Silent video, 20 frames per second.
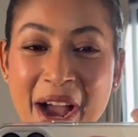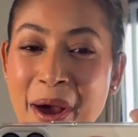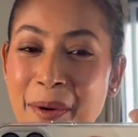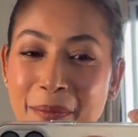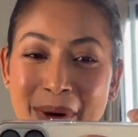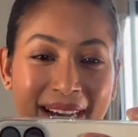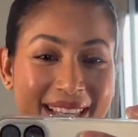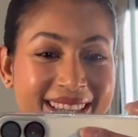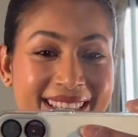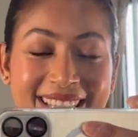
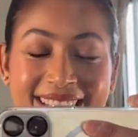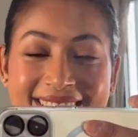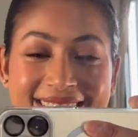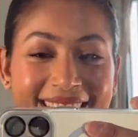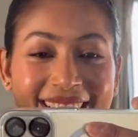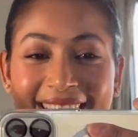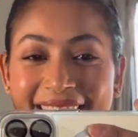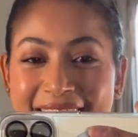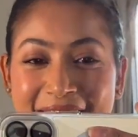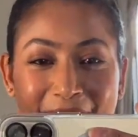My things
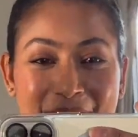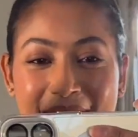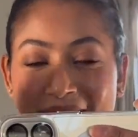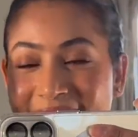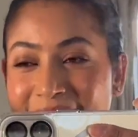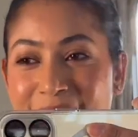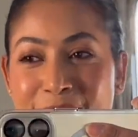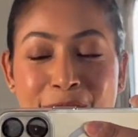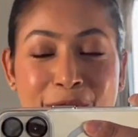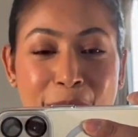are
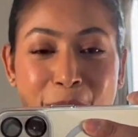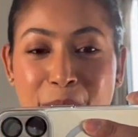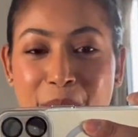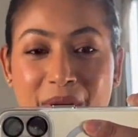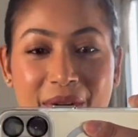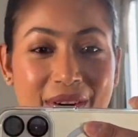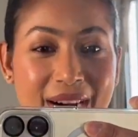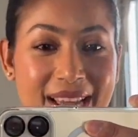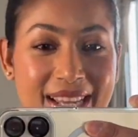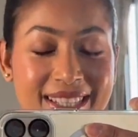anyways
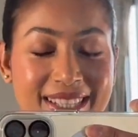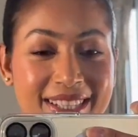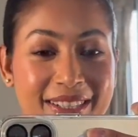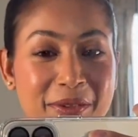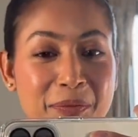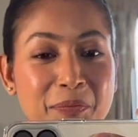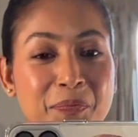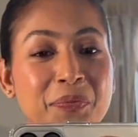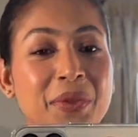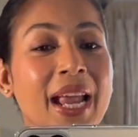super
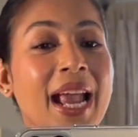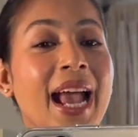random.